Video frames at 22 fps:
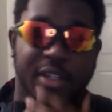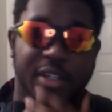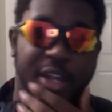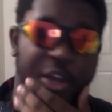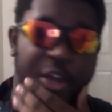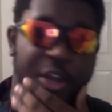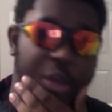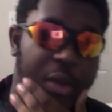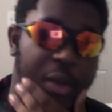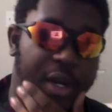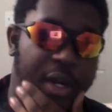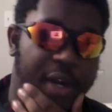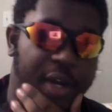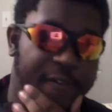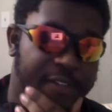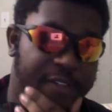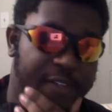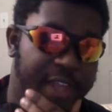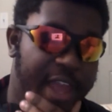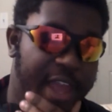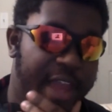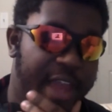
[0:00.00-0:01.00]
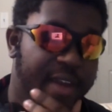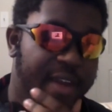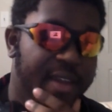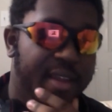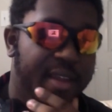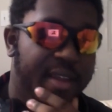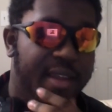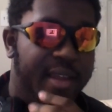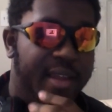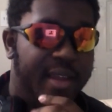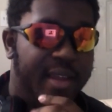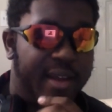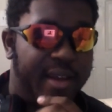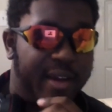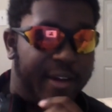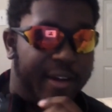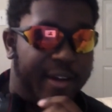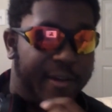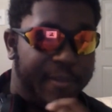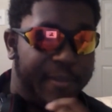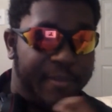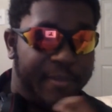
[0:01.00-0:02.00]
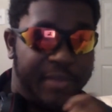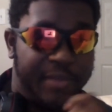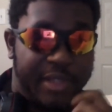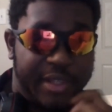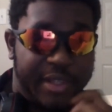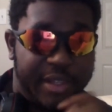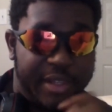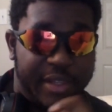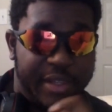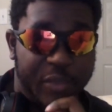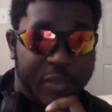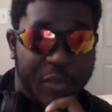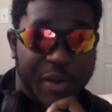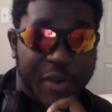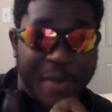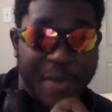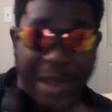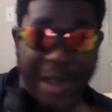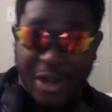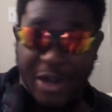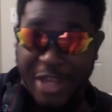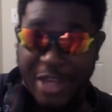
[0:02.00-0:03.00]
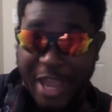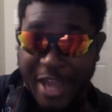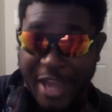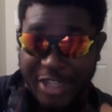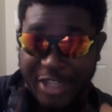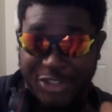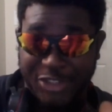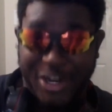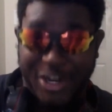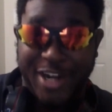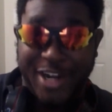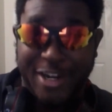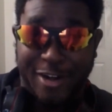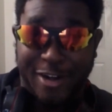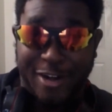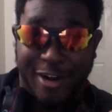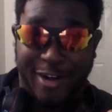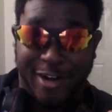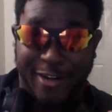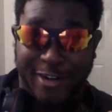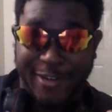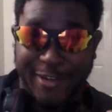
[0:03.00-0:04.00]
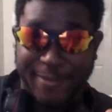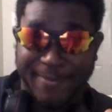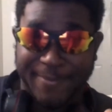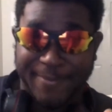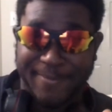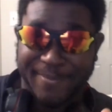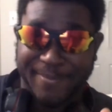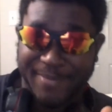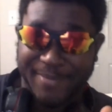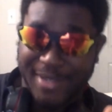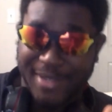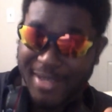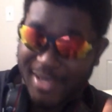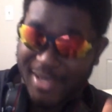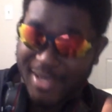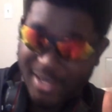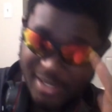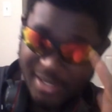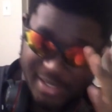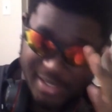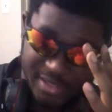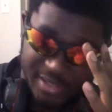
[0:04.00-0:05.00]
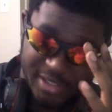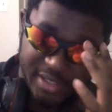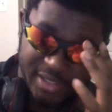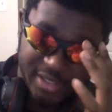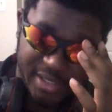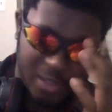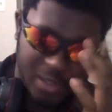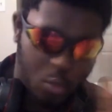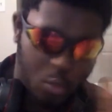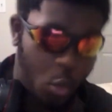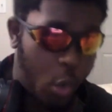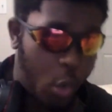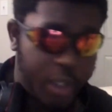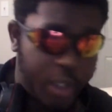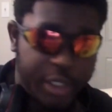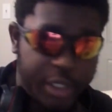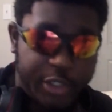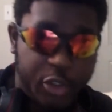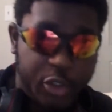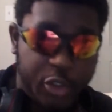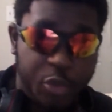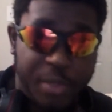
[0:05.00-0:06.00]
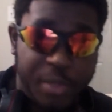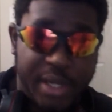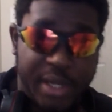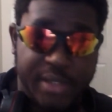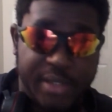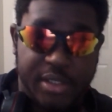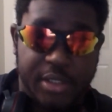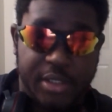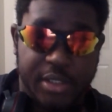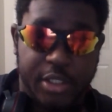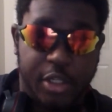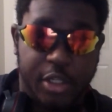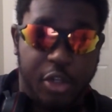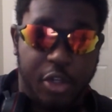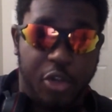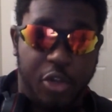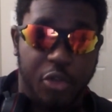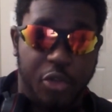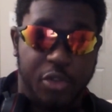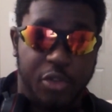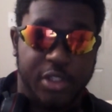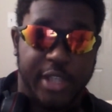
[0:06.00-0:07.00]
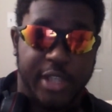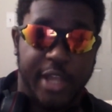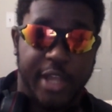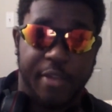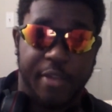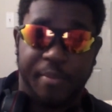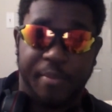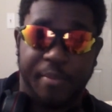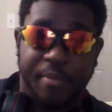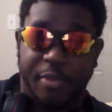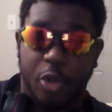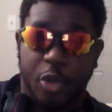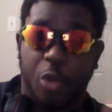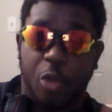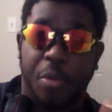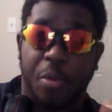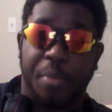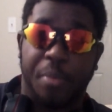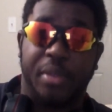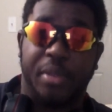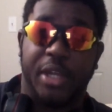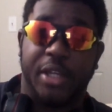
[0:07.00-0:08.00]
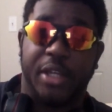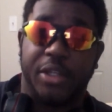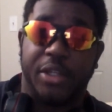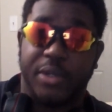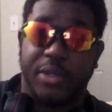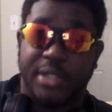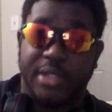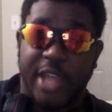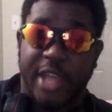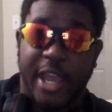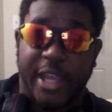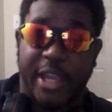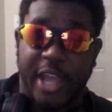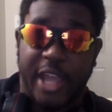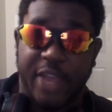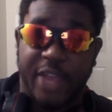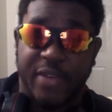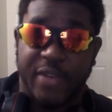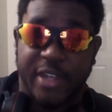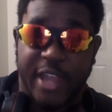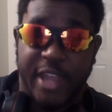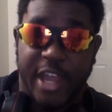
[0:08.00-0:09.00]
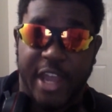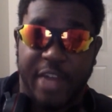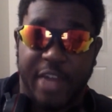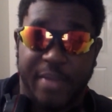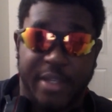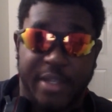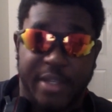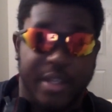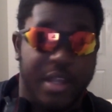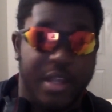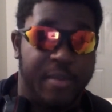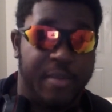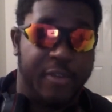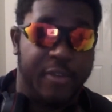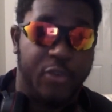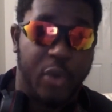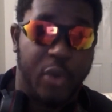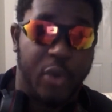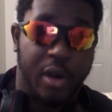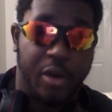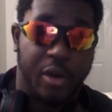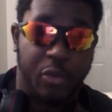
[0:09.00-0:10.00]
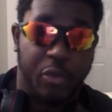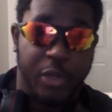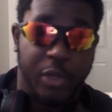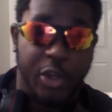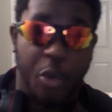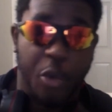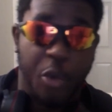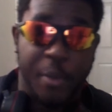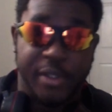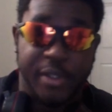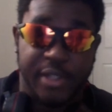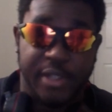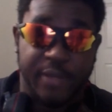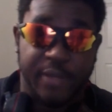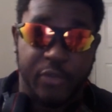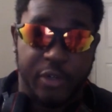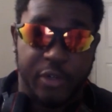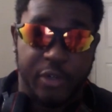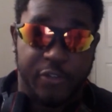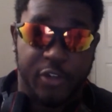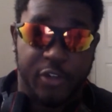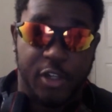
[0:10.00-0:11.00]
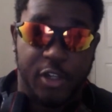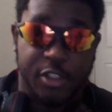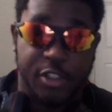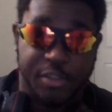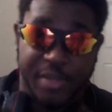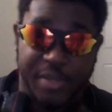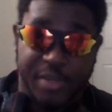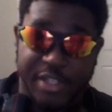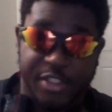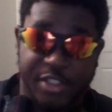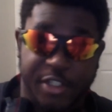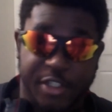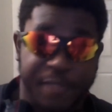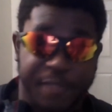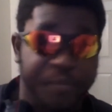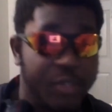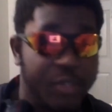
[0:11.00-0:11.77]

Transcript: now going off of that, we're about to get a training arc. There's like 1 or 2 months until Salem's ultimate plan to attack Haven Academy before it reopens up for a fall semester.